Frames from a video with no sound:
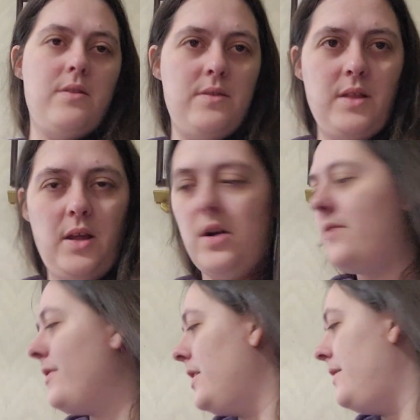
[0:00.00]
the
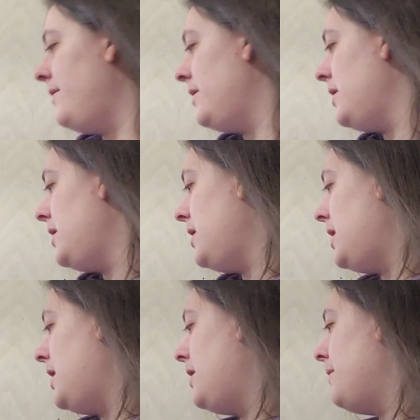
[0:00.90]
yarn for it.
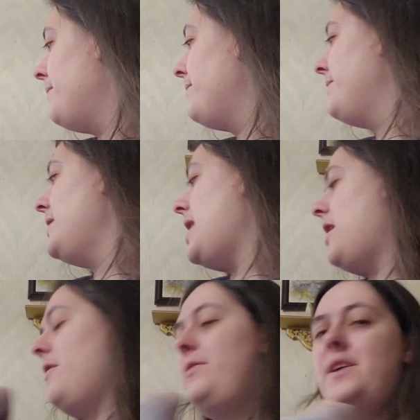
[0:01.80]

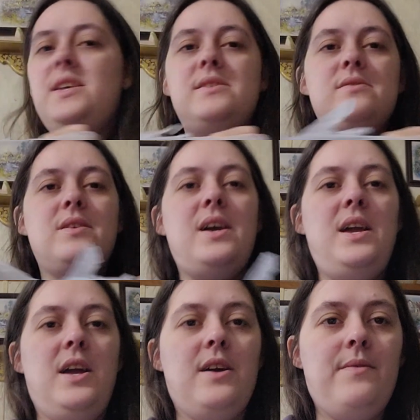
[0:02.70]
Now this right
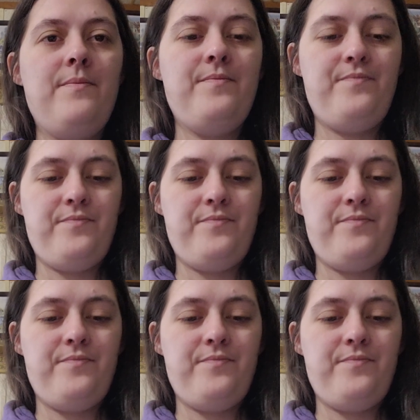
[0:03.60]
here